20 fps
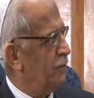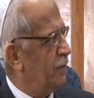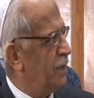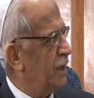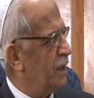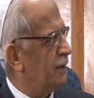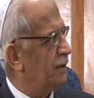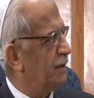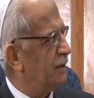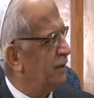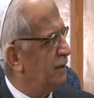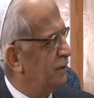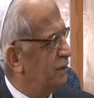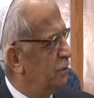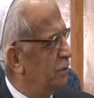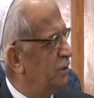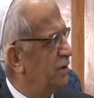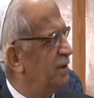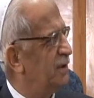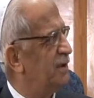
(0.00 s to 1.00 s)
And we are the
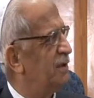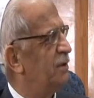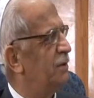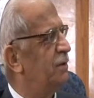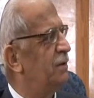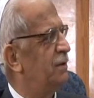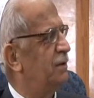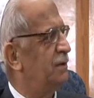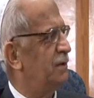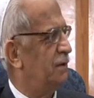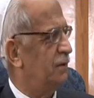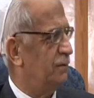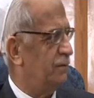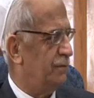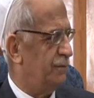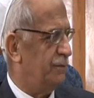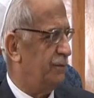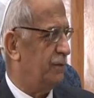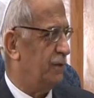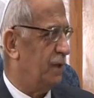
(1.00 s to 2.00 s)
2 sons
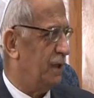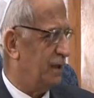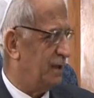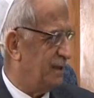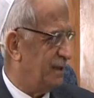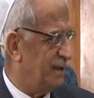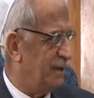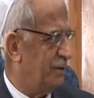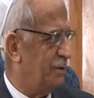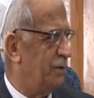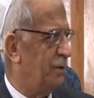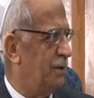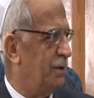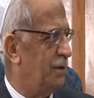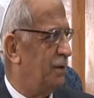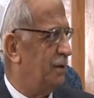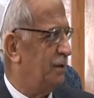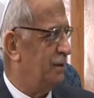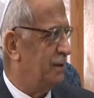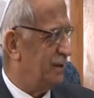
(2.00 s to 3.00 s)
of Ratzon
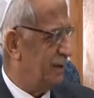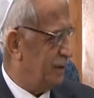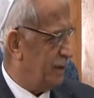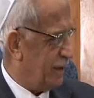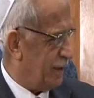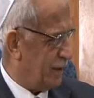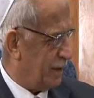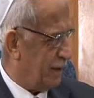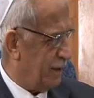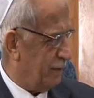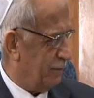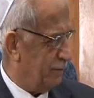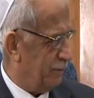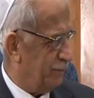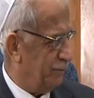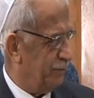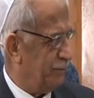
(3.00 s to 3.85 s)
Tsedaka.